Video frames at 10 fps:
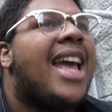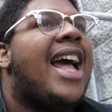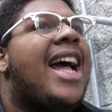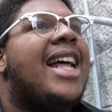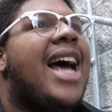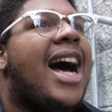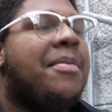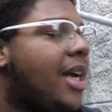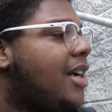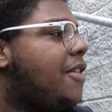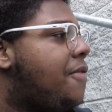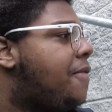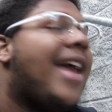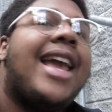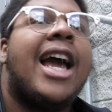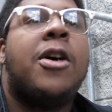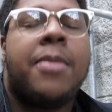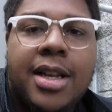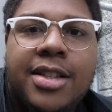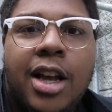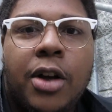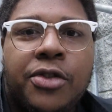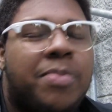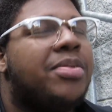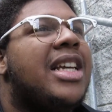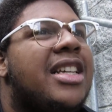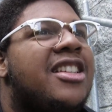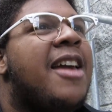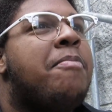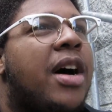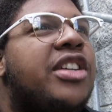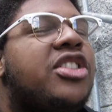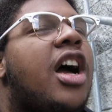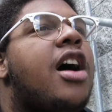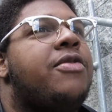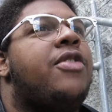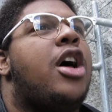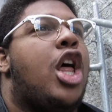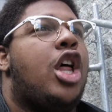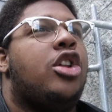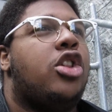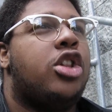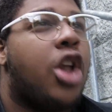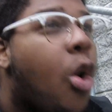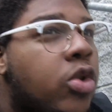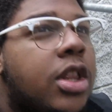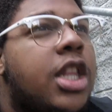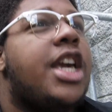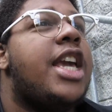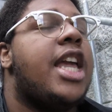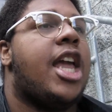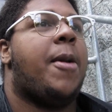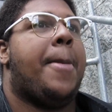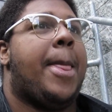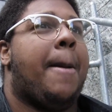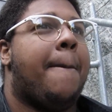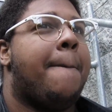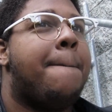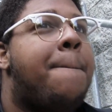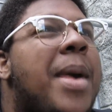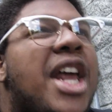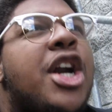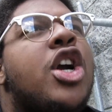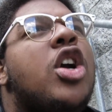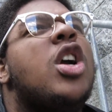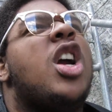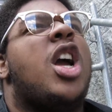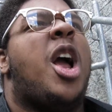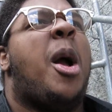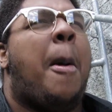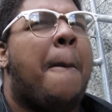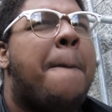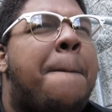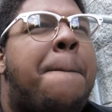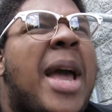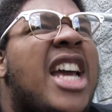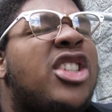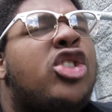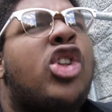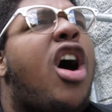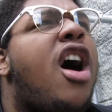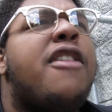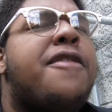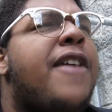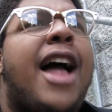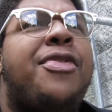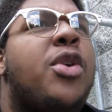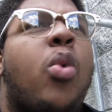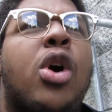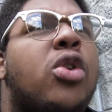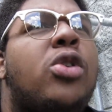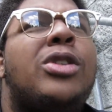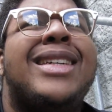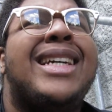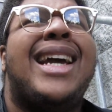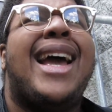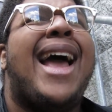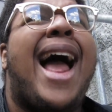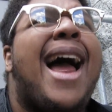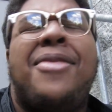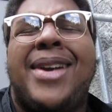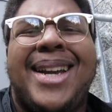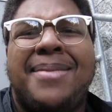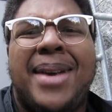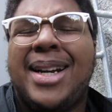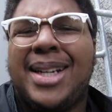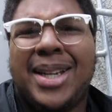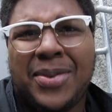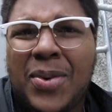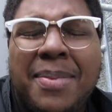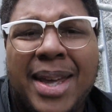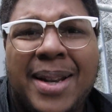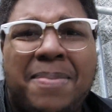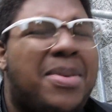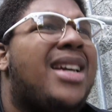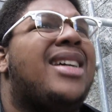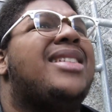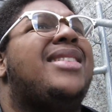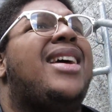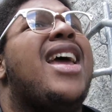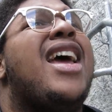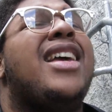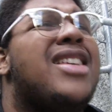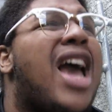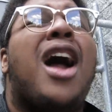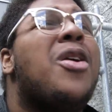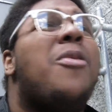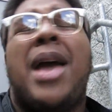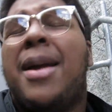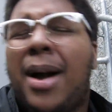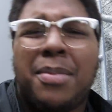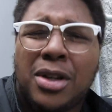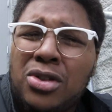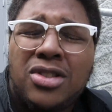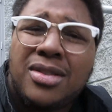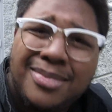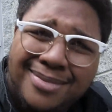And I'm not gonna fake out myself to please a bunch of lonely, bitter, pissed off at the world African American women because y'all don't pay my bills.